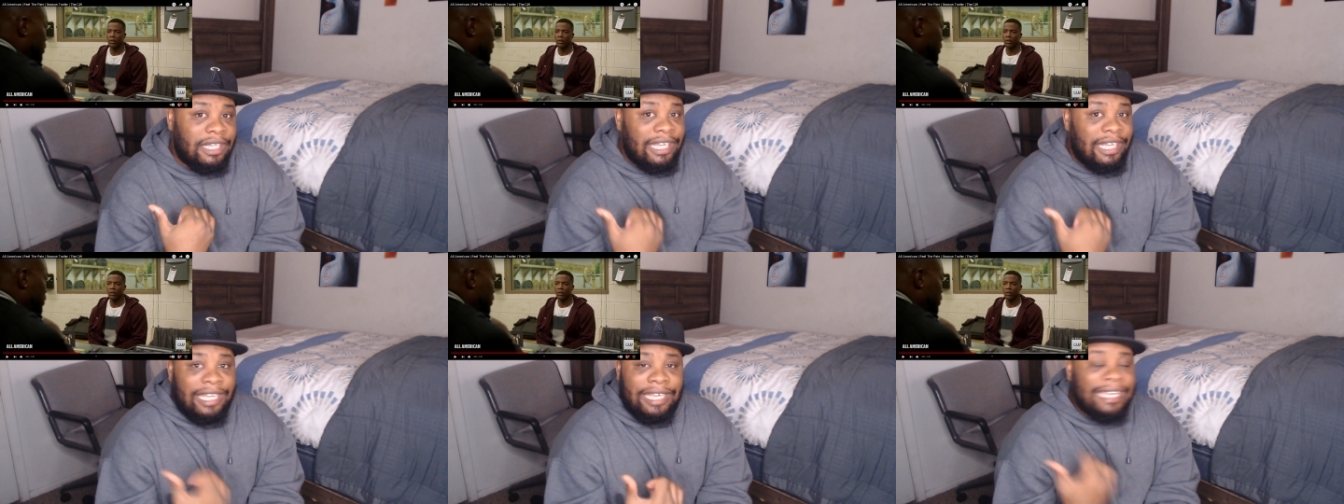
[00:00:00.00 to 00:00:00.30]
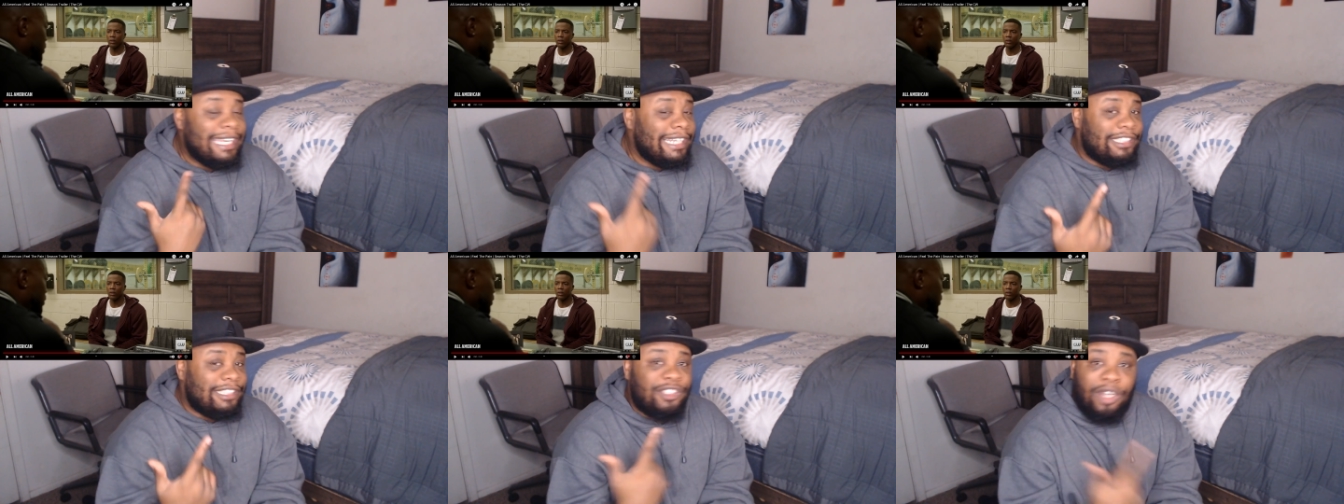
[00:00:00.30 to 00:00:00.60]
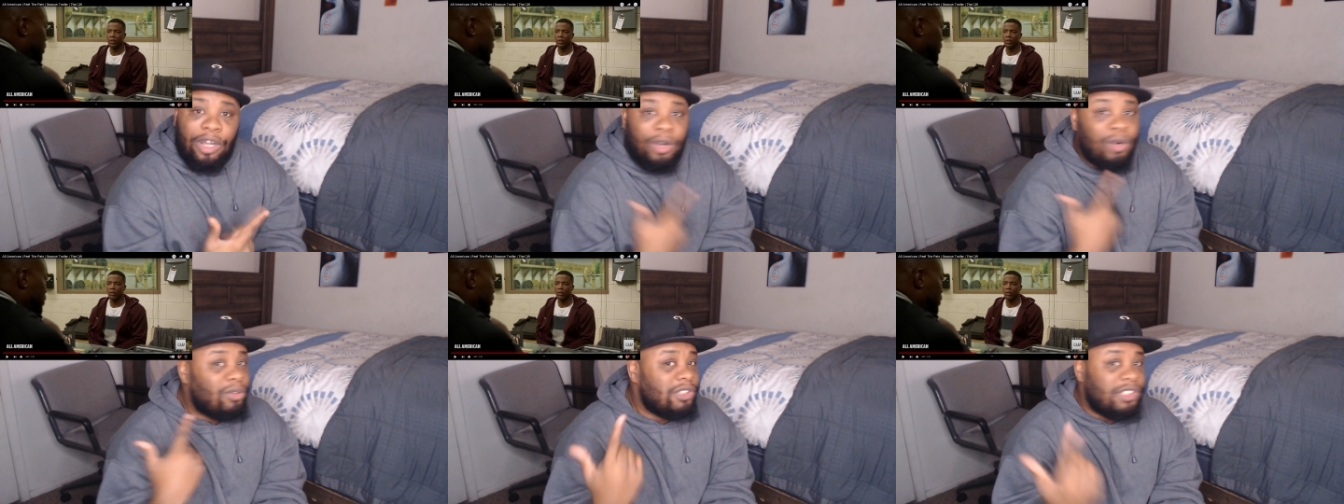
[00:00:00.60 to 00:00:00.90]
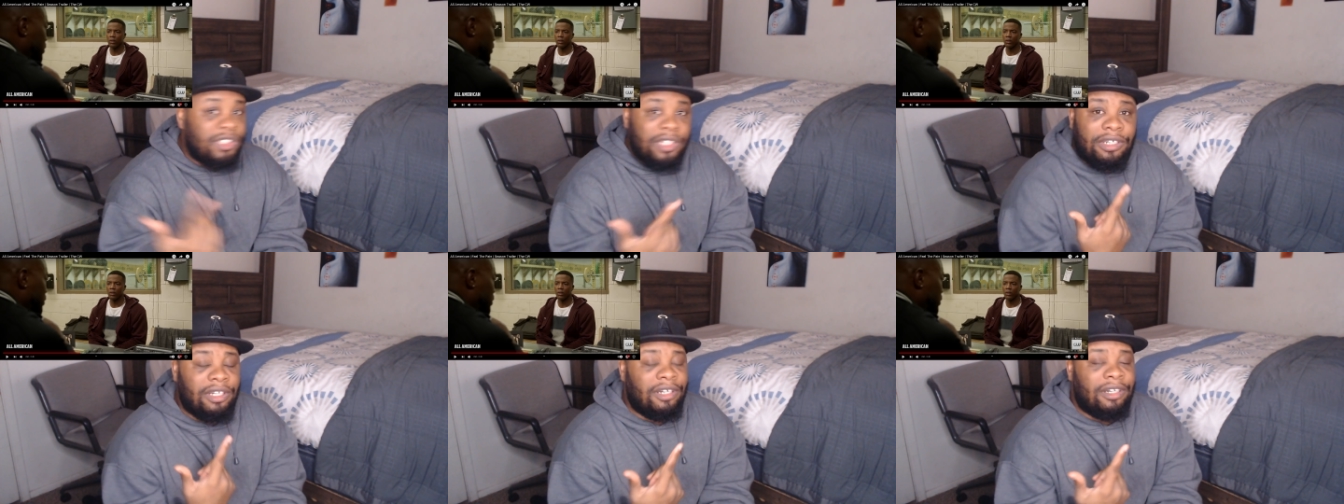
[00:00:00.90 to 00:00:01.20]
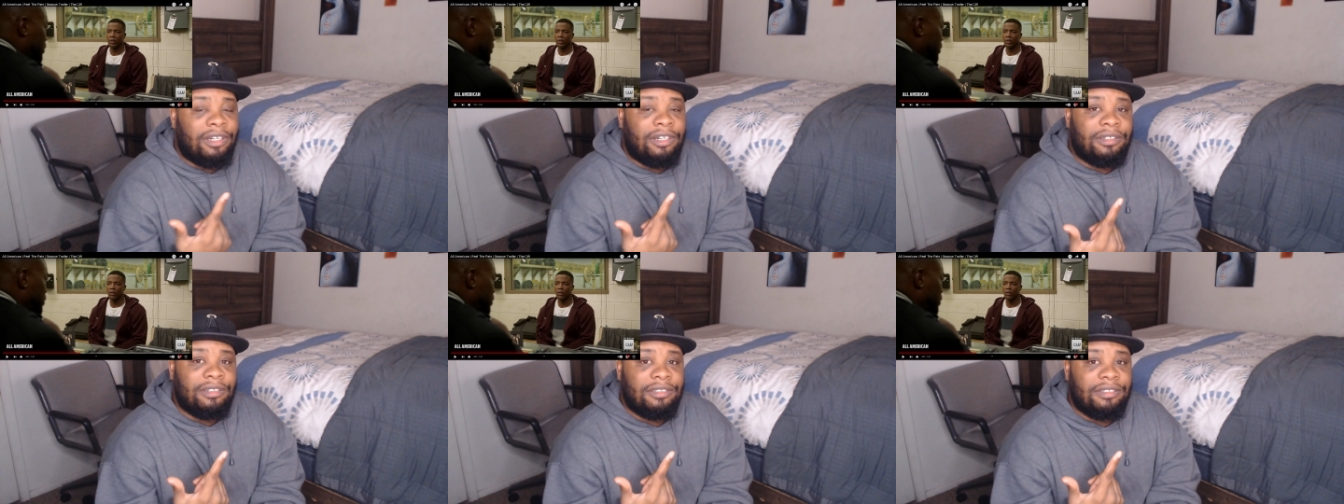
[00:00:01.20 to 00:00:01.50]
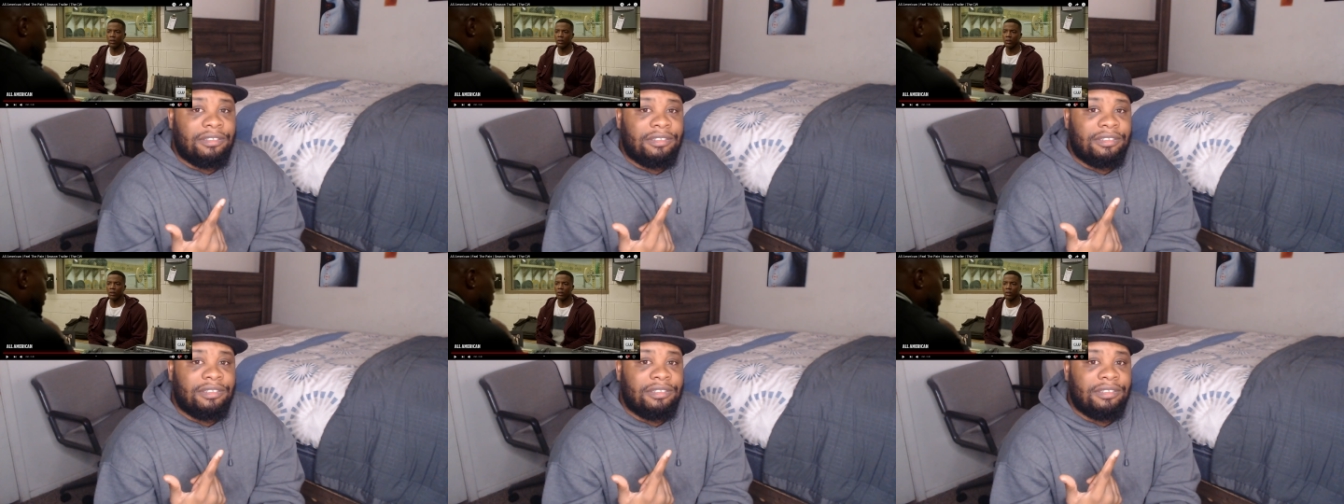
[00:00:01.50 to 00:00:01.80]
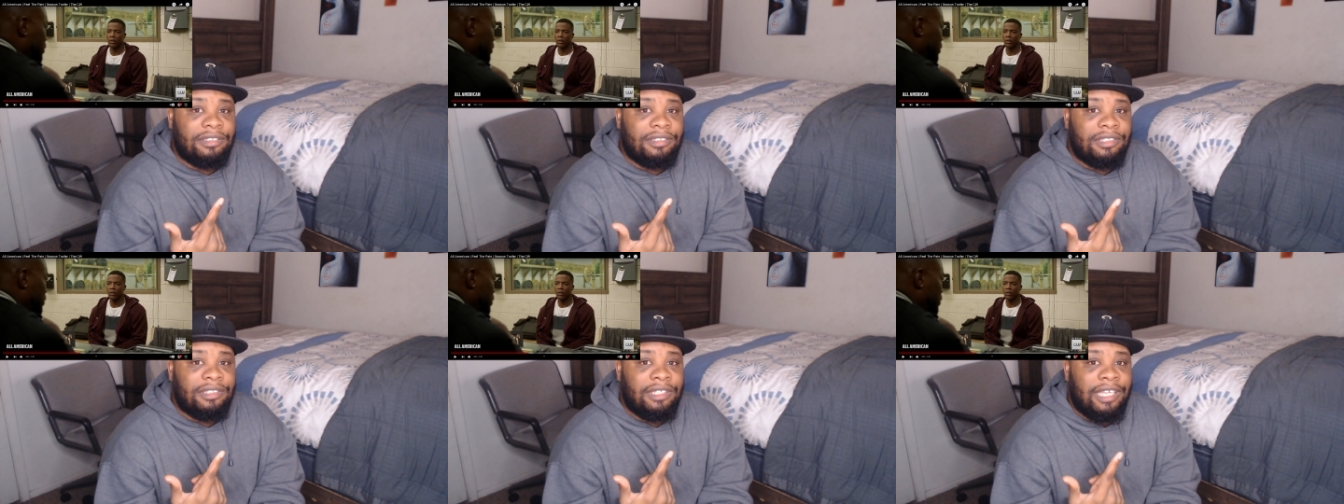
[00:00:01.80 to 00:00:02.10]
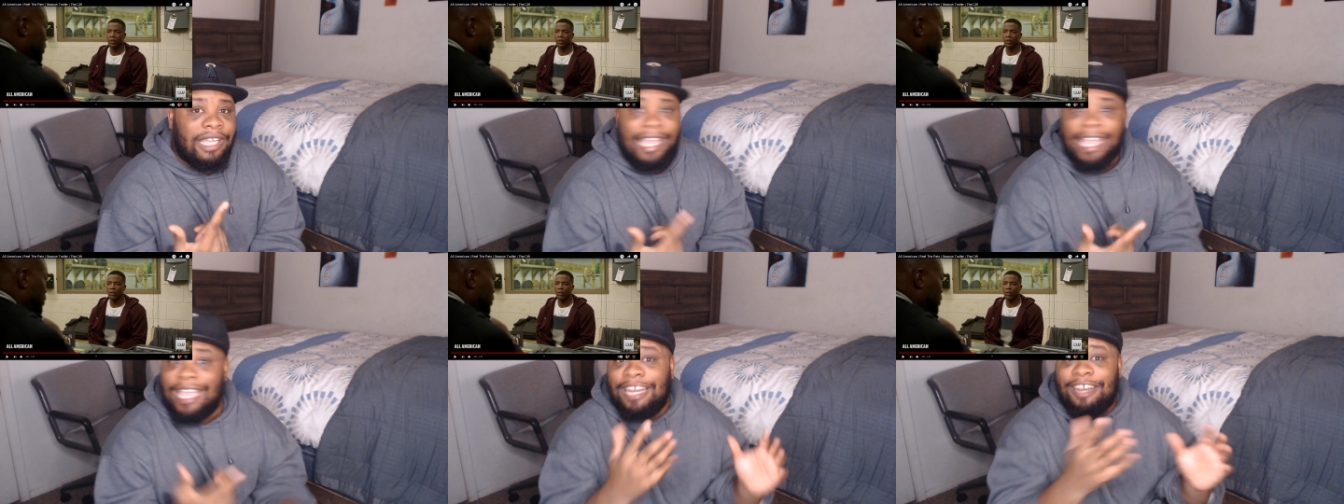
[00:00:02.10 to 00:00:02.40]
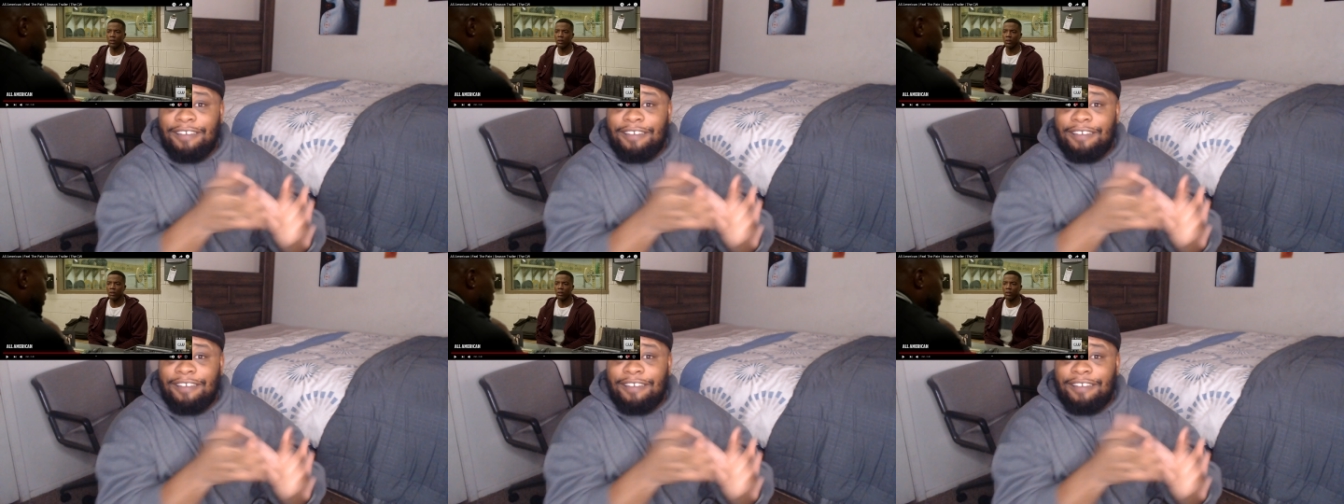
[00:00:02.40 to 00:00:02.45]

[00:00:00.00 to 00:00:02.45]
He told y'all in